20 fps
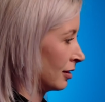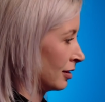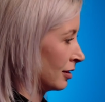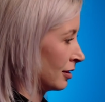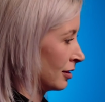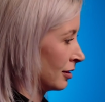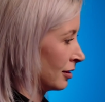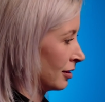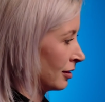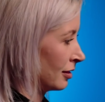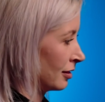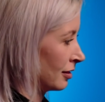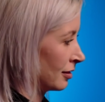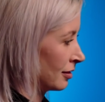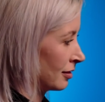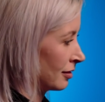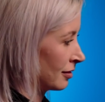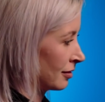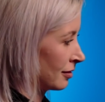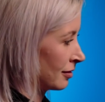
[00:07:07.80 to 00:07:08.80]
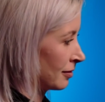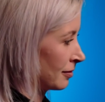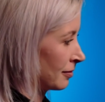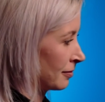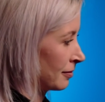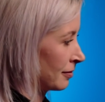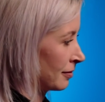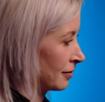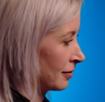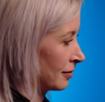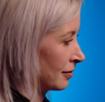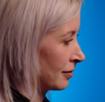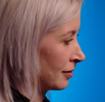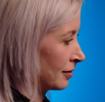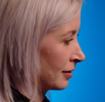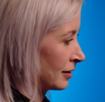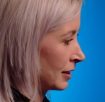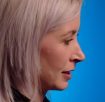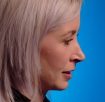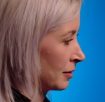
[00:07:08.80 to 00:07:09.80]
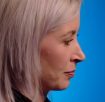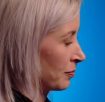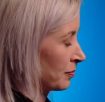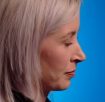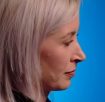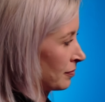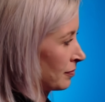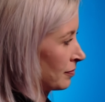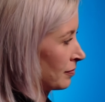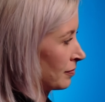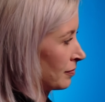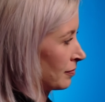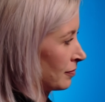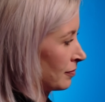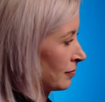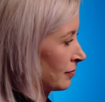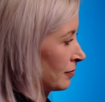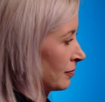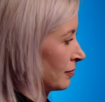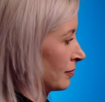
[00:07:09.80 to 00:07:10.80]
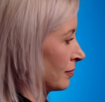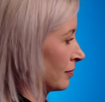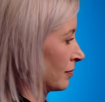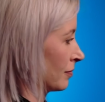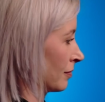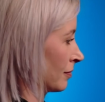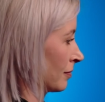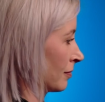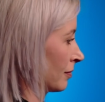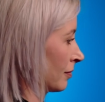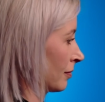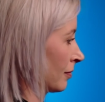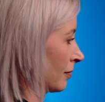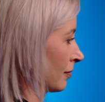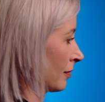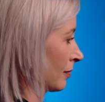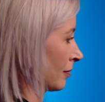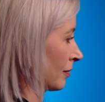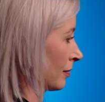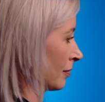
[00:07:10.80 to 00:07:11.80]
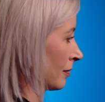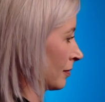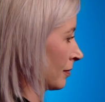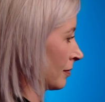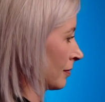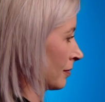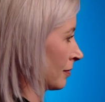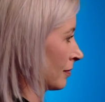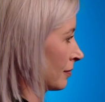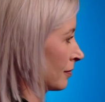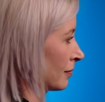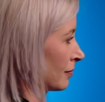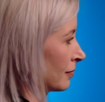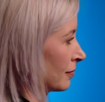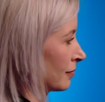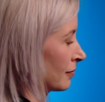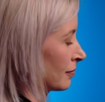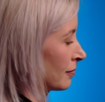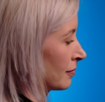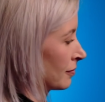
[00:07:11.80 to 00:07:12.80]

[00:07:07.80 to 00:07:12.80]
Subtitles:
[no speech]